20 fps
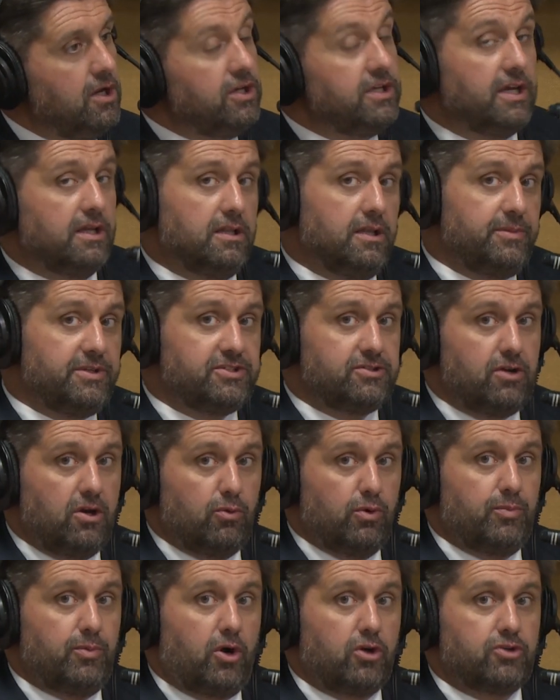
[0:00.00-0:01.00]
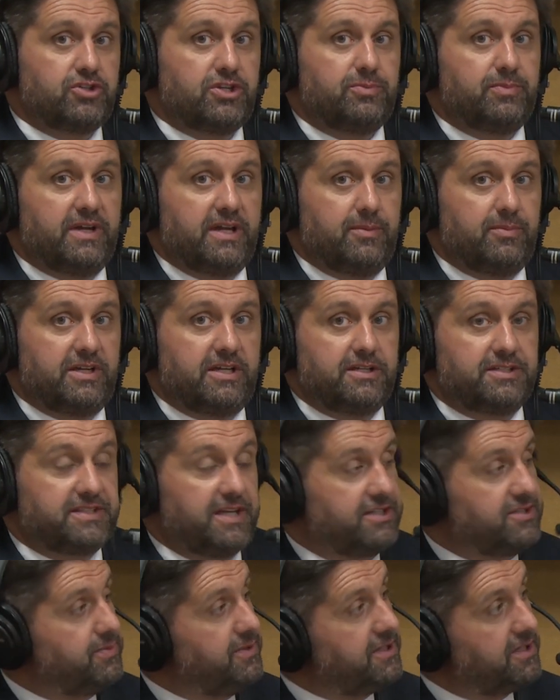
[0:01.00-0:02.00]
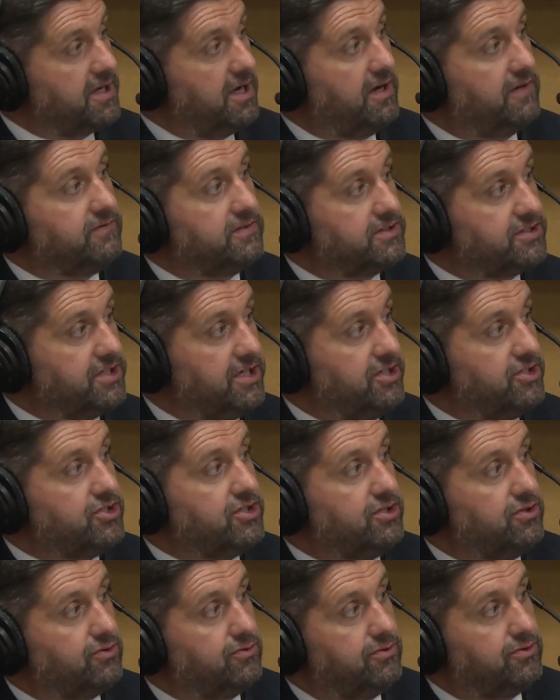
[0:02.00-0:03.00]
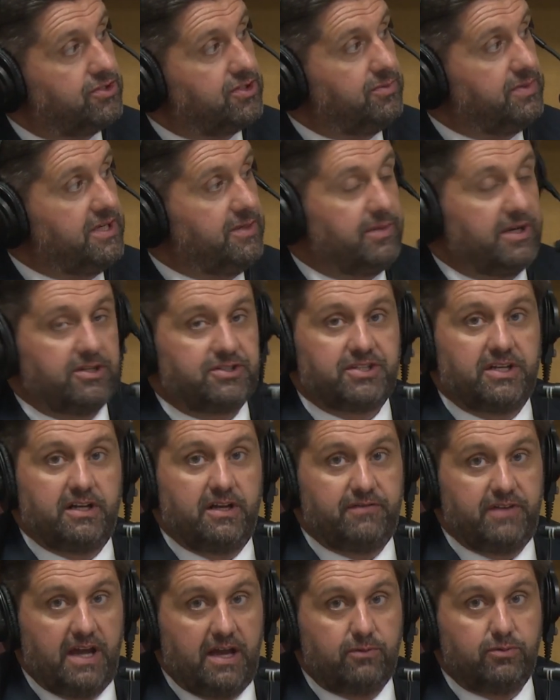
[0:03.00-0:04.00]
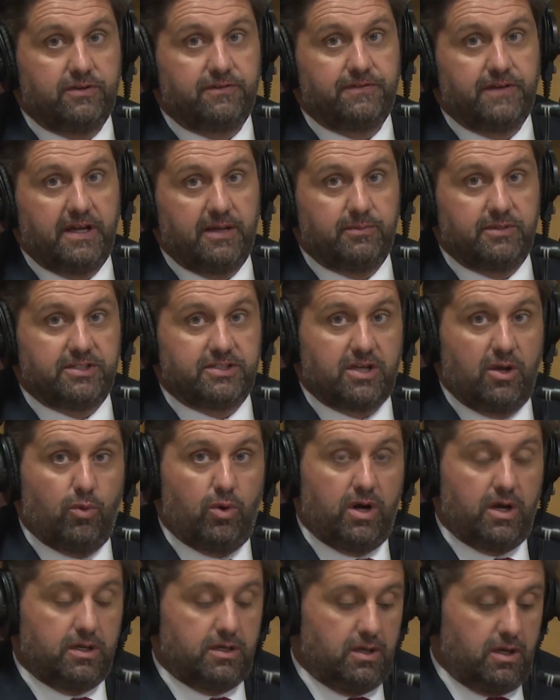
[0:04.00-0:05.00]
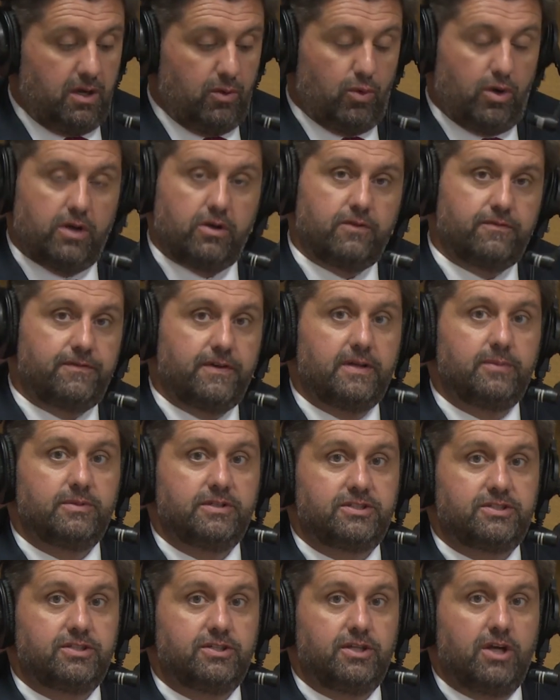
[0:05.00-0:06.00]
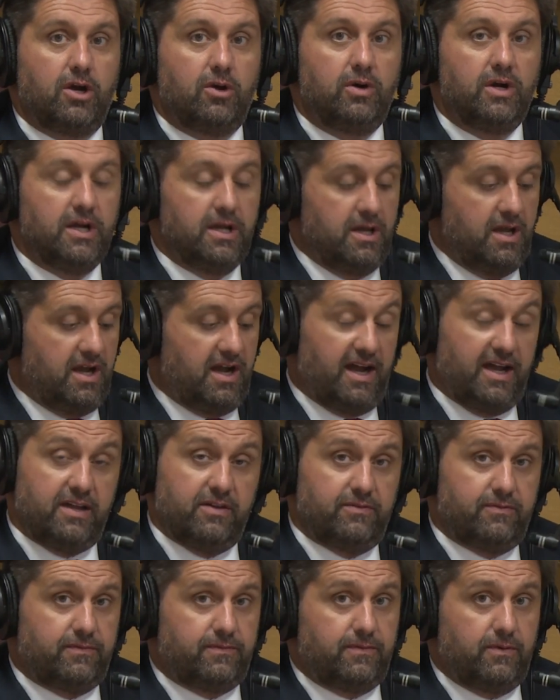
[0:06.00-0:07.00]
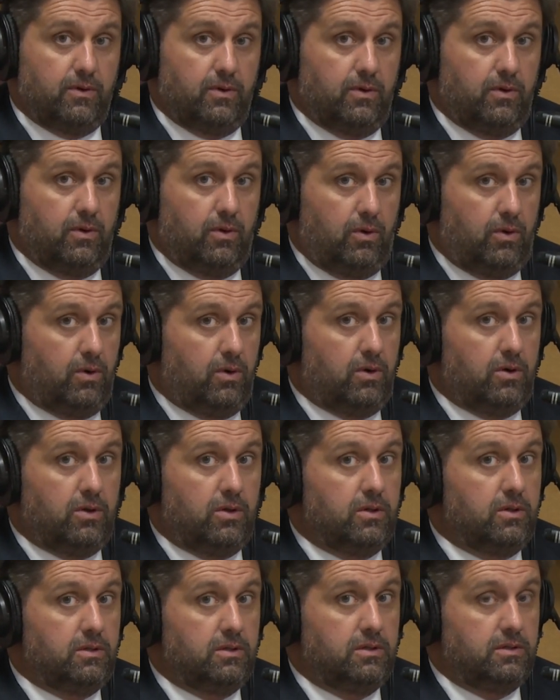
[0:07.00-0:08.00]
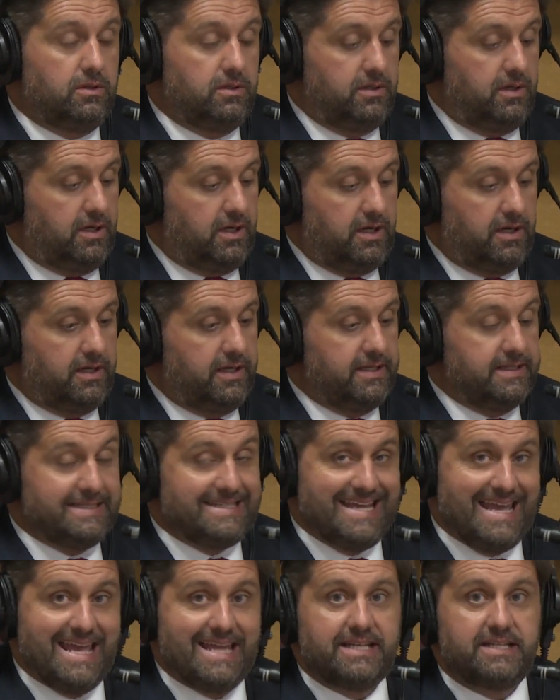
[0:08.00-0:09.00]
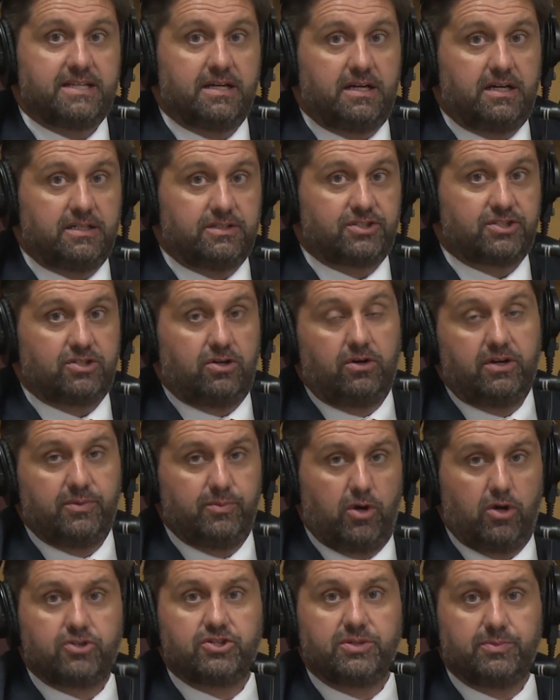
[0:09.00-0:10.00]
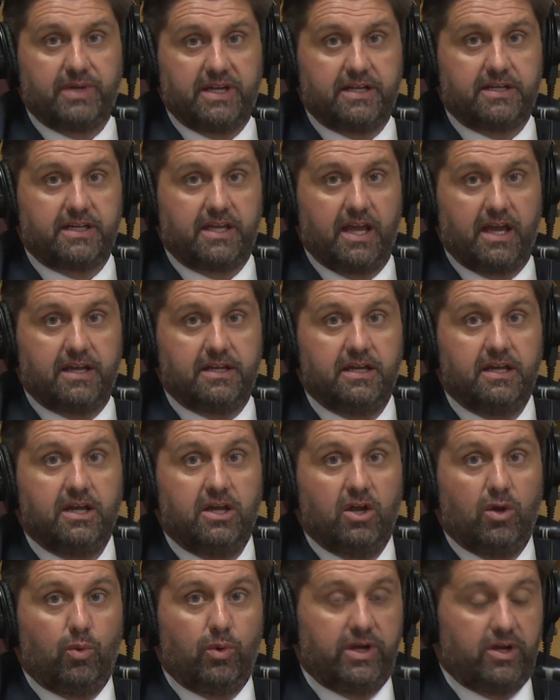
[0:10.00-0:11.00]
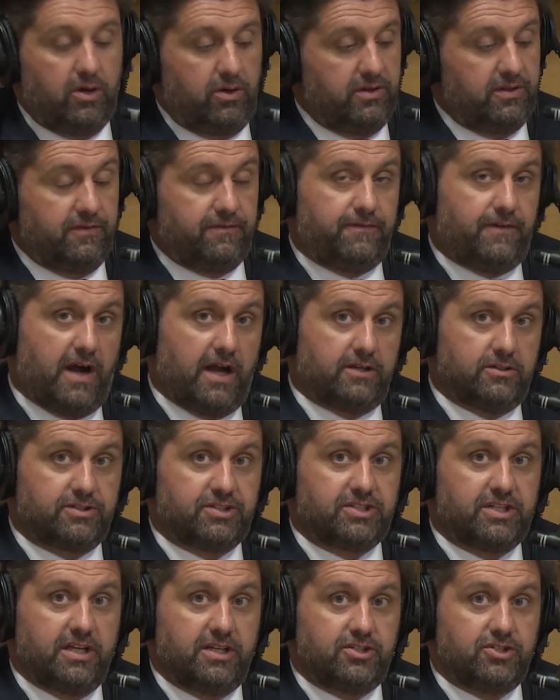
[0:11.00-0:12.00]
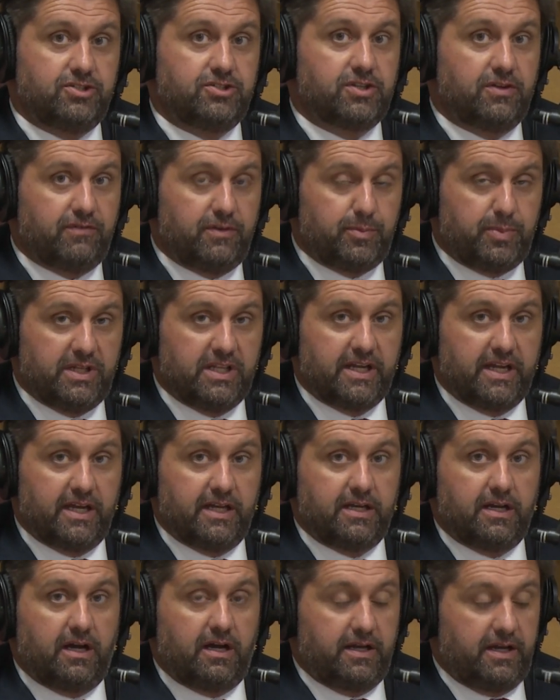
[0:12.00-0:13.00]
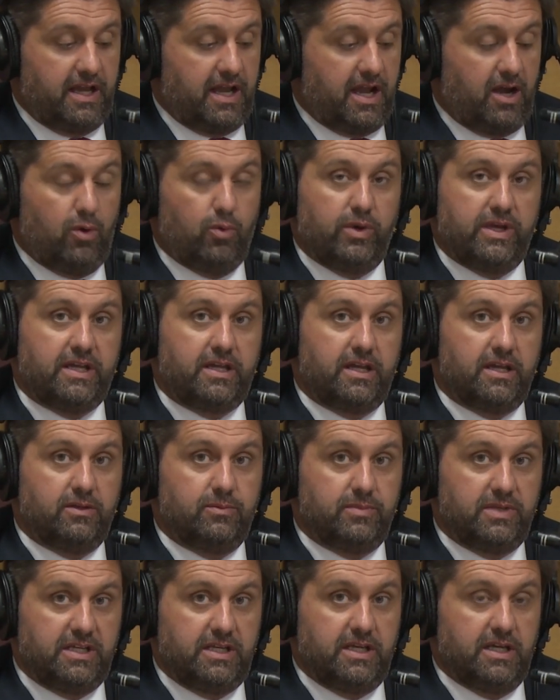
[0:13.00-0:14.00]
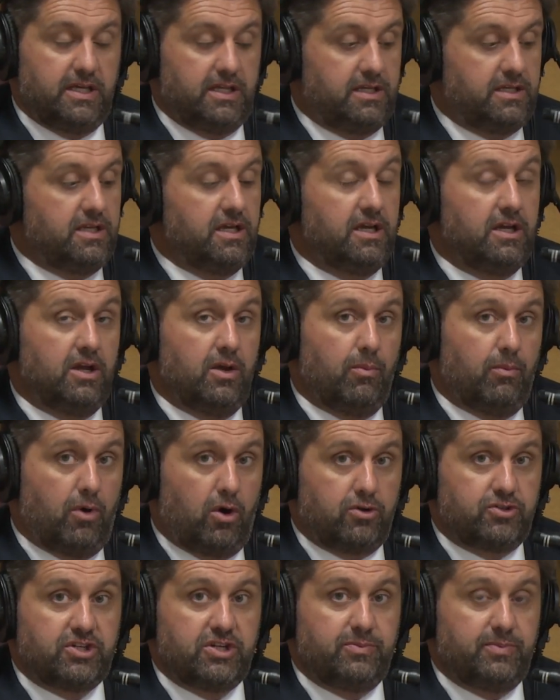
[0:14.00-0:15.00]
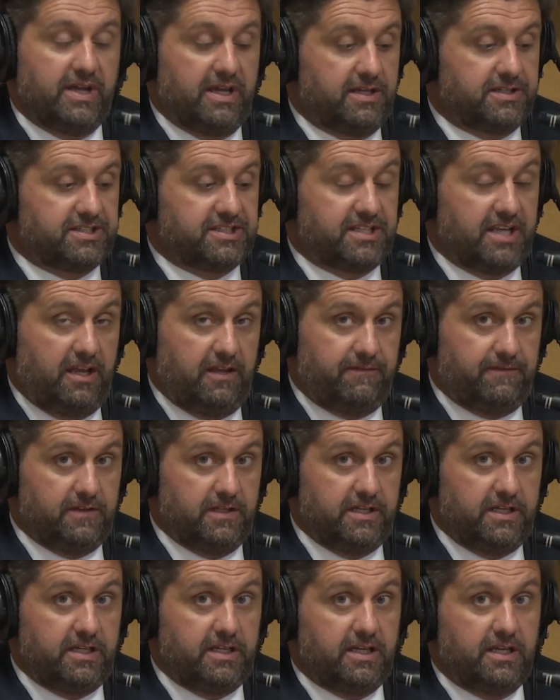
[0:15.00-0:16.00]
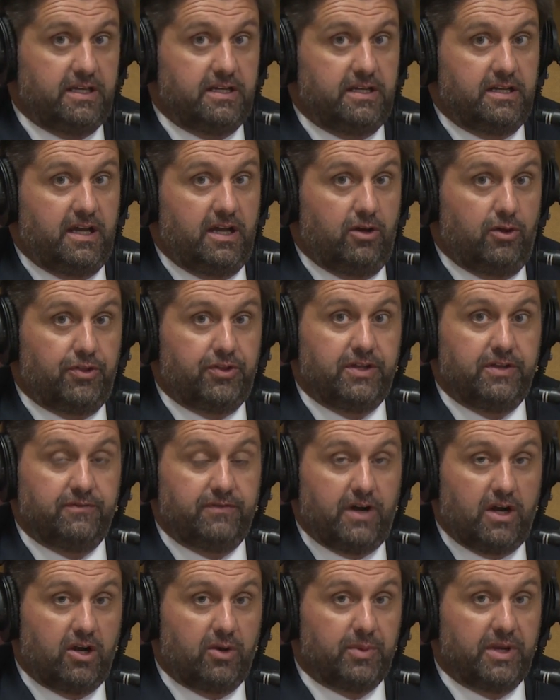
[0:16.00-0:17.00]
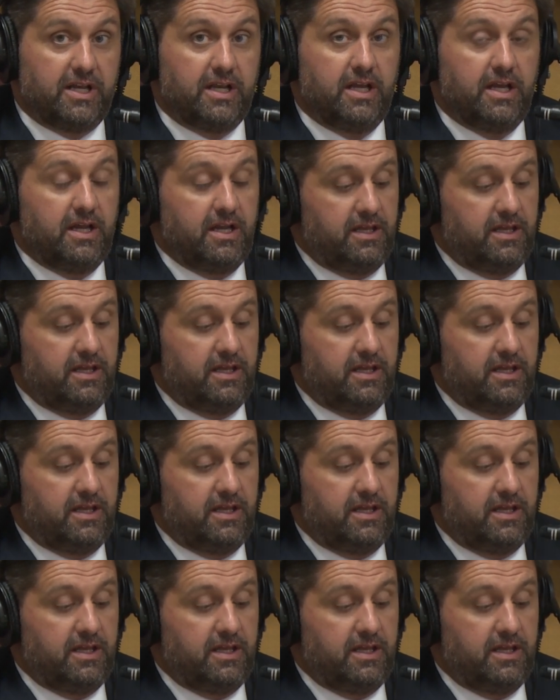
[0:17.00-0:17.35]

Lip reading: Yeah, let me start with marching band, because that's been a conversation through some emails that I've had with families. I want our families to know I have all intent on starting marching band again. We are in the final stages of a plan on how we can begin marching band safely in a healthy environment.